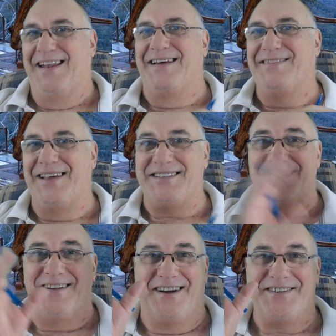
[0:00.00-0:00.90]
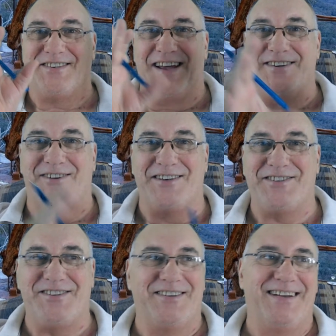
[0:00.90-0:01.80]
That's it. I just don't
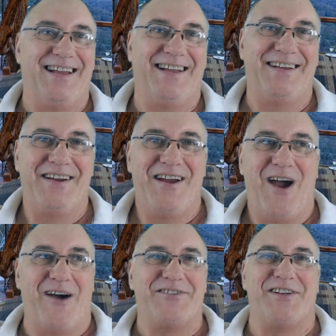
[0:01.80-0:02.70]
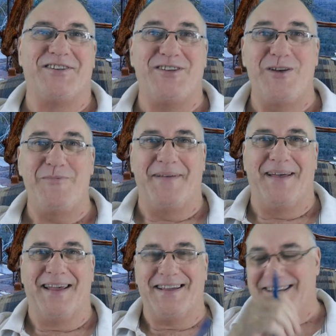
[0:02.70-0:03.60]
trust it. I was at a
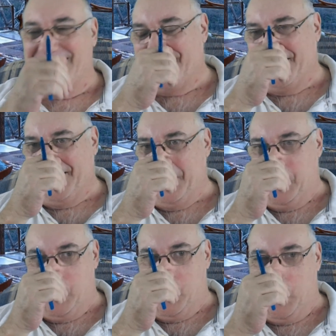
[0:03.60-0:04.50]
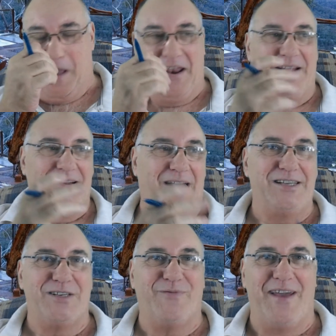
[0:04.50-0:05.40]
supermarket yesterday and I, I,
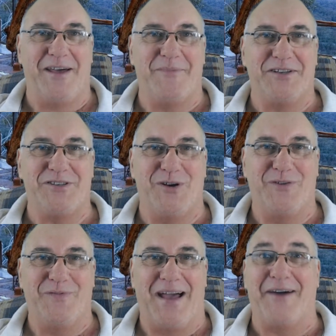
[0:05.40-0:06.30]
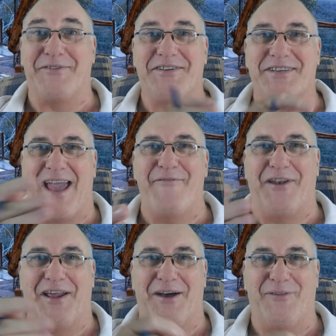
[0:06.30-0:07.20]
just found myself, after this
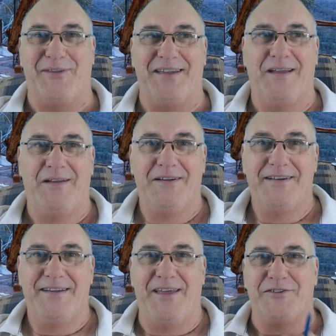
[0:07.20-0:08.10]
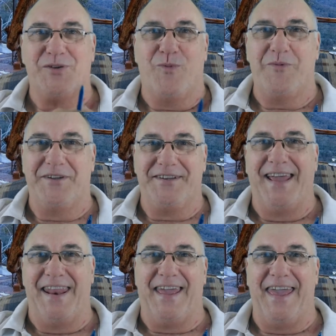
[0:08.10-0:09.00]
Kavanaugh thing, there was a woman
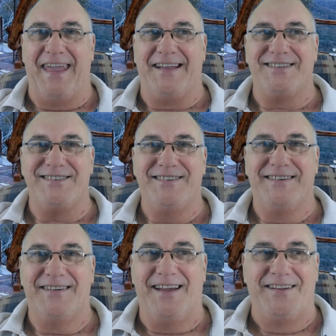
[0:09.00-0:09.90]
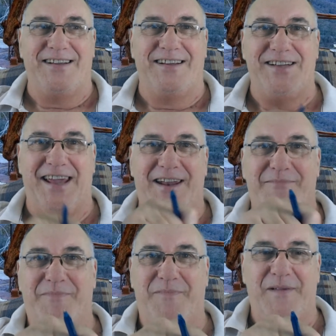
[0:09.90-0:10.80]
getting eggs and she had a,
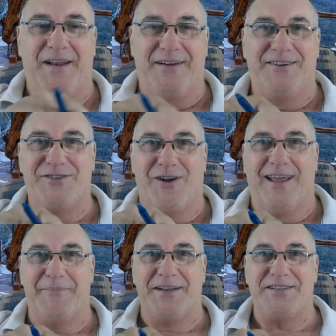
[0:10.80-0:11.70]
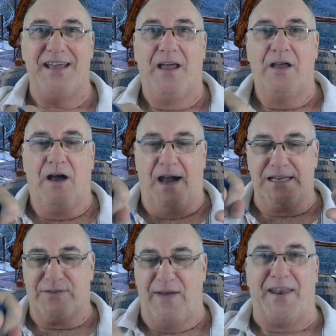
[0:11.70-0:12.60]
you know, a trolley up next to her. I
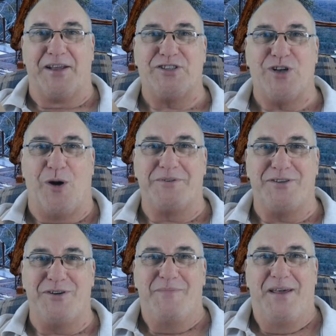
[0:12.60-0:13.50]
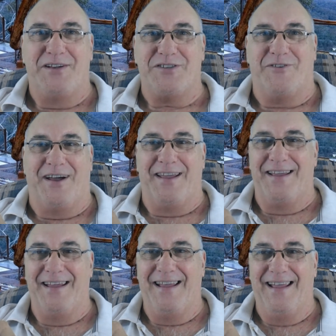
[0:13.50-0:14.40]
just found I stopped two metres
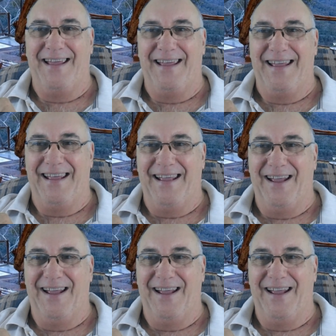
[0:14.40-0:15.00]
away.